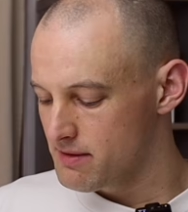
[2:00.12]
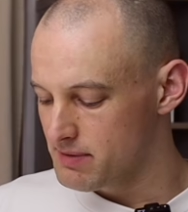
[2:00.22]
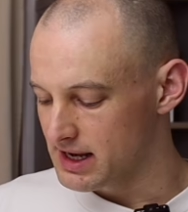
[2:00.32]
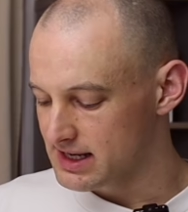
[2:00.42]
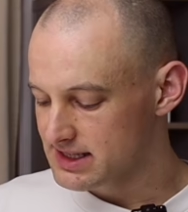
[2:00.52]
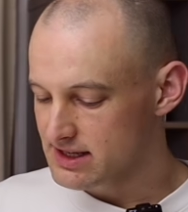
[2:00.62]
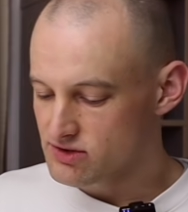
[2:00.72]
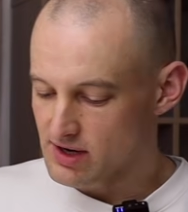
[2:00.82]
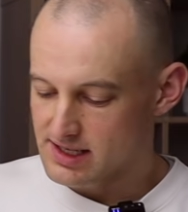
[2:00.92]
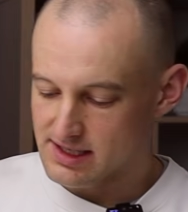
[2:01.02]
But let's get
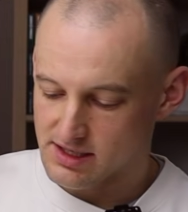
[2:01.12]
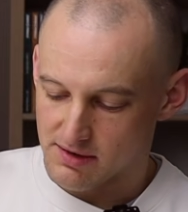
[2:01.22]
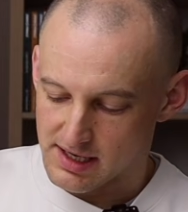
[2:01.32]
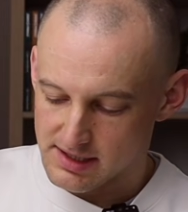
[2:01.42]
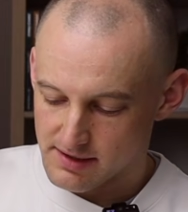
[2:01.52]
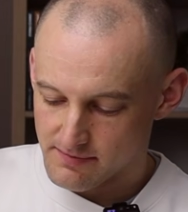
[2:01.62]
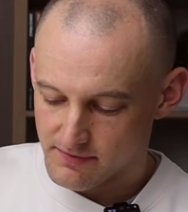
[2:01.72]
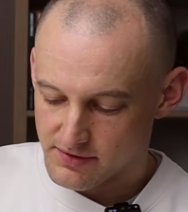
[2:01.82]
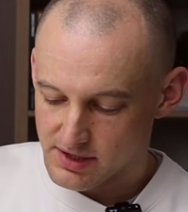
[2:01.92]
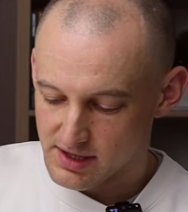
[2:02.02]
straight into it.
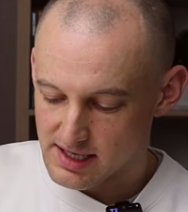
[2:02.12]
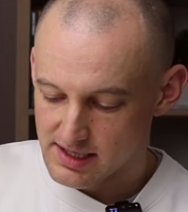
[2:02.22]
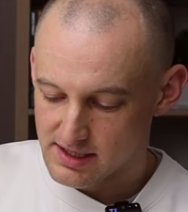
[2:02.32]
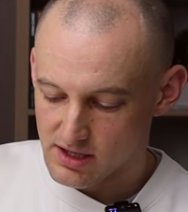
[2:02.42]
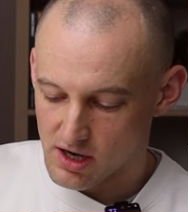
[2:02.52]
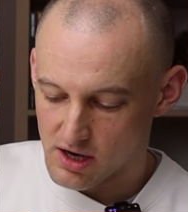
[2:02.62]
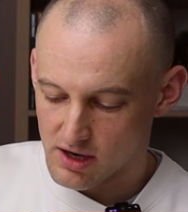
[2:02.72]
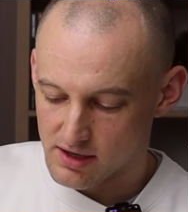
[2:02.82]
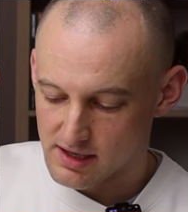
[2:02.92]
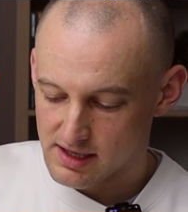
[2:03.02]
So this is
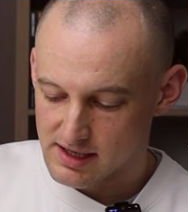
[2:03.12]
on